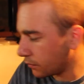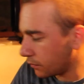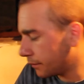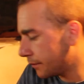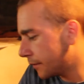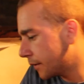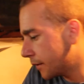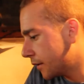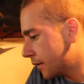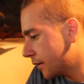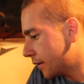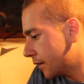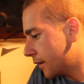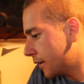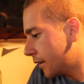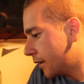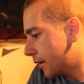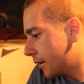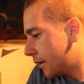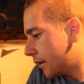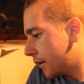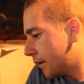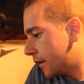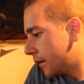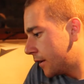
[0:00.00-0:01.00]

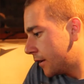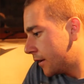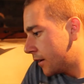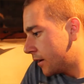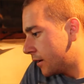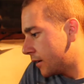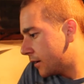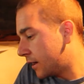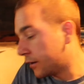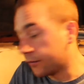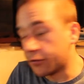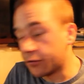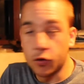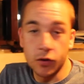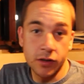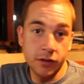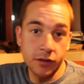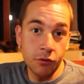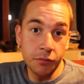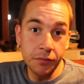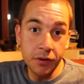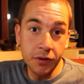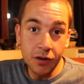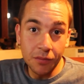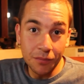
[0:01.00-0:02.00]
And of course it
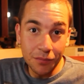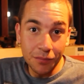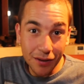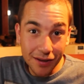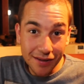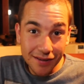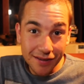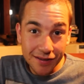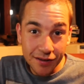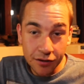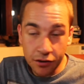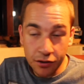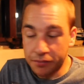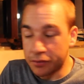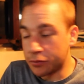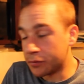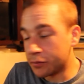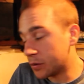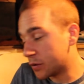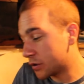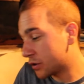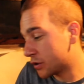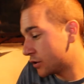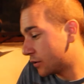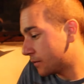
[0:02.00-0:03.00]
won't be complete, so there'll be
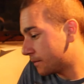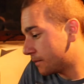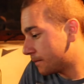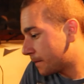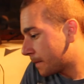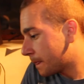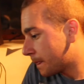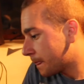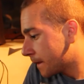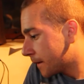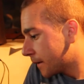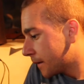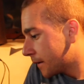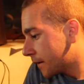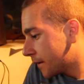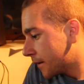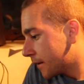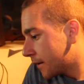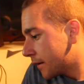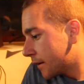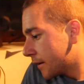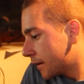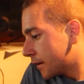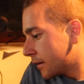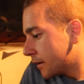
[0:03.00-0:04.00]
more to come.
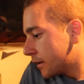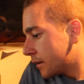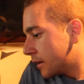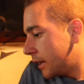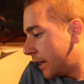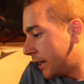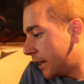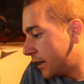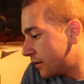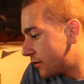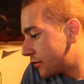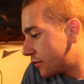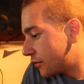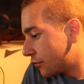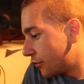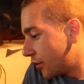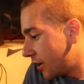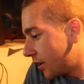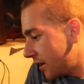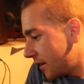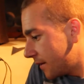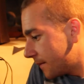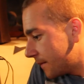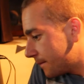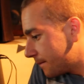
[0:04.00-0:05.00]
Heat
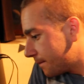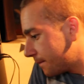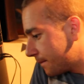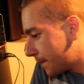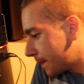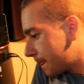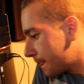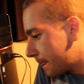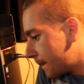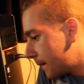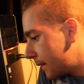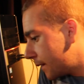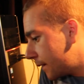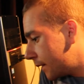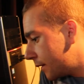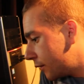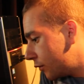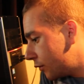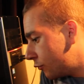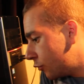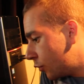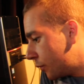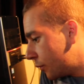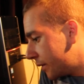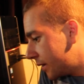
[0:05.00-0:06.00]
3
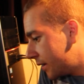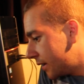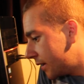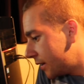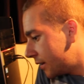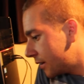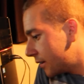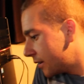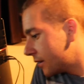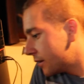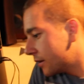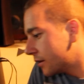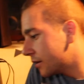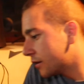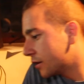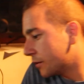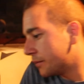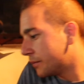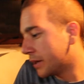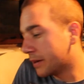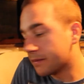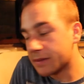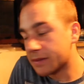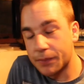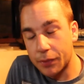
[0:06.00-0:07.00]
will be the
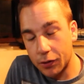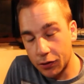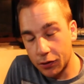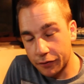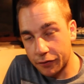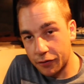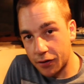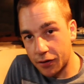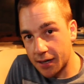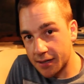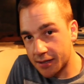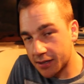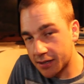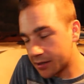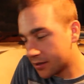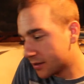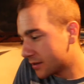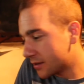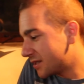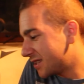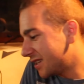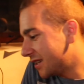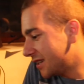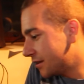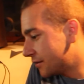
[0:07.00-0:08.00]
PM's Pulverizer,
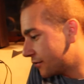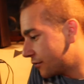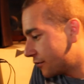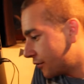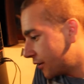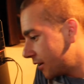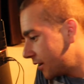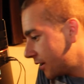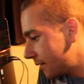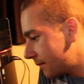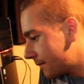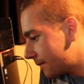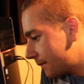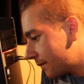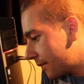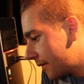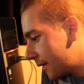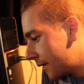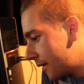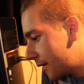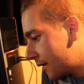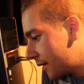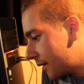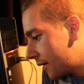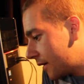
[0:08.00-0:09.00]
Seed 3,
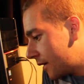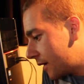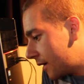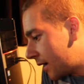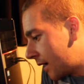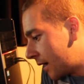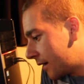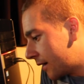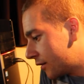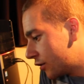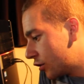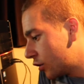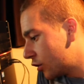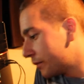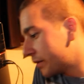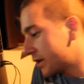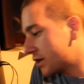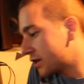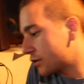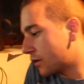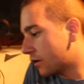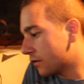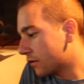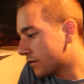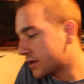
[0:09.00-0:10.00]
and number
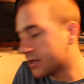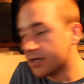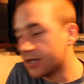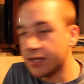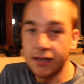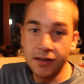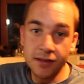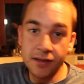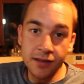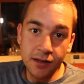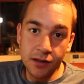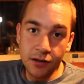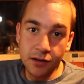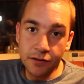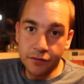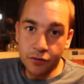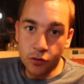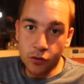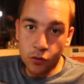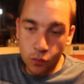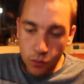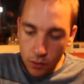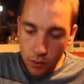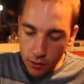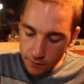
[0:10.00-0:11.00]
12 seed Dinner
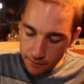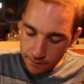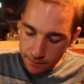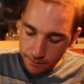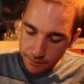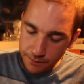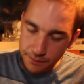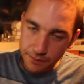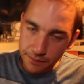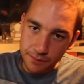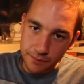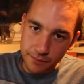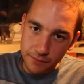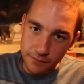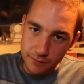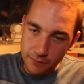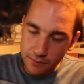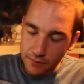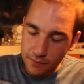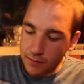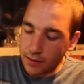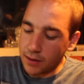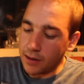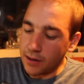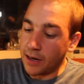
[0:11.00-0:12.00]
for 1.
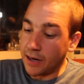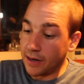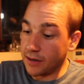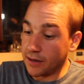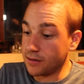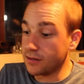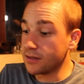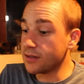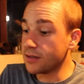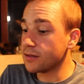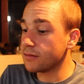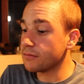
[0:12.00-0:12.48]
And